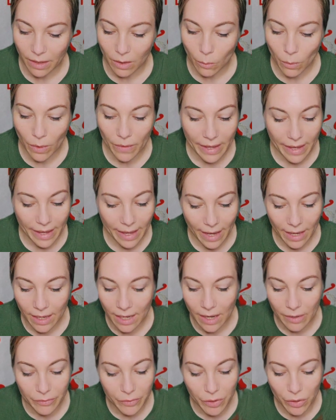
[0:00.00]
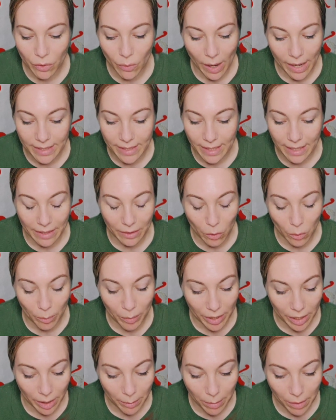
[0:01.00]
Well, they can't have 2 identical
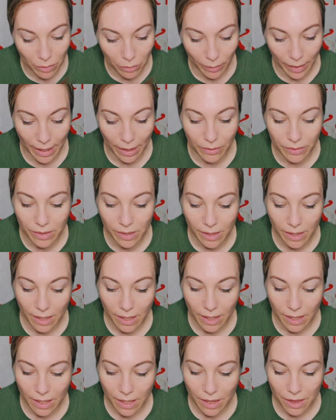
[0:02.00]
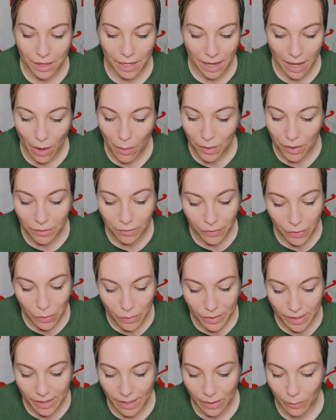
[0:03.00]
people around. Think how
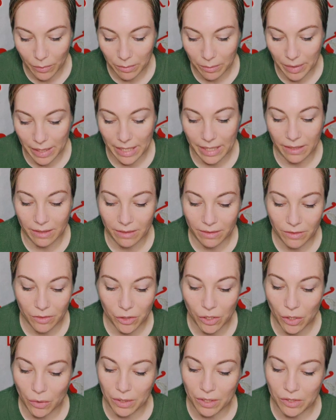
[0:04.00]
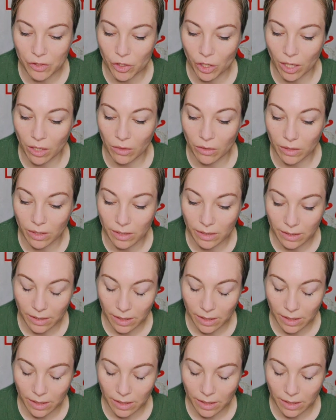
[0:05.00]
confusing it would be, Jonas chuckled.